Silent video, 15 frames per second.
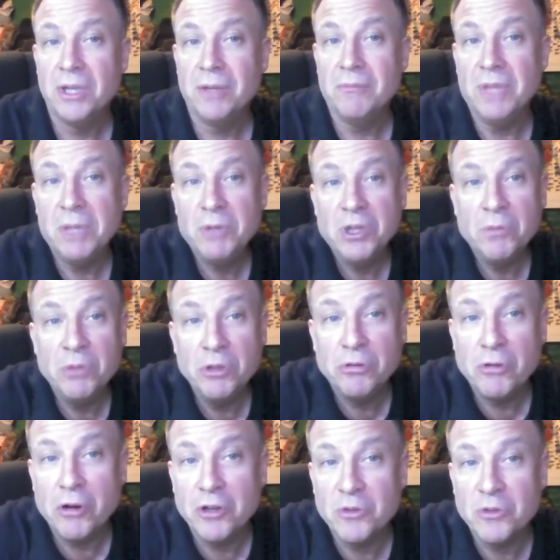maybe the blue
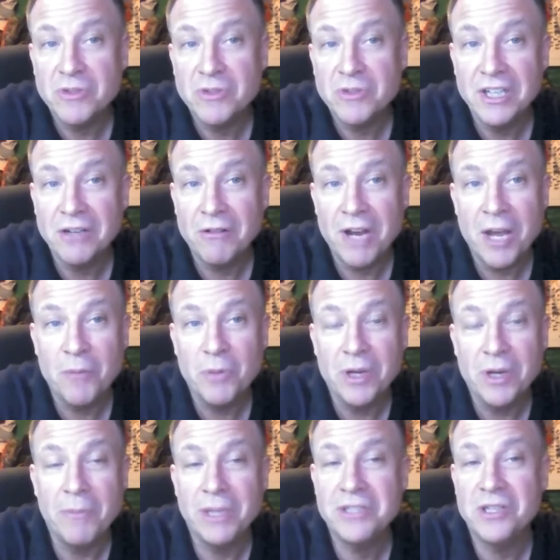throats would stick around, but
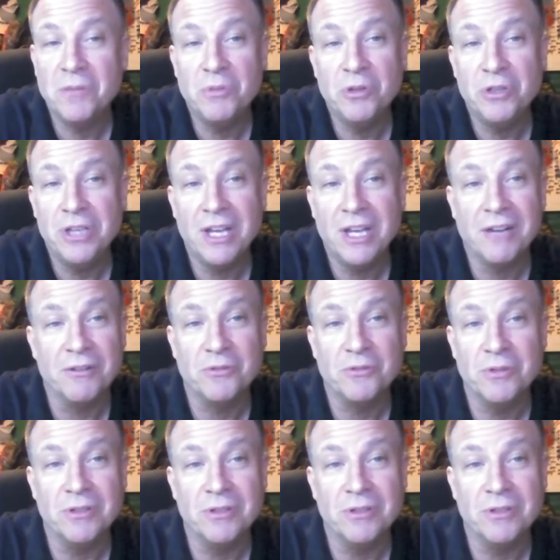I bet you the blue and yellows would,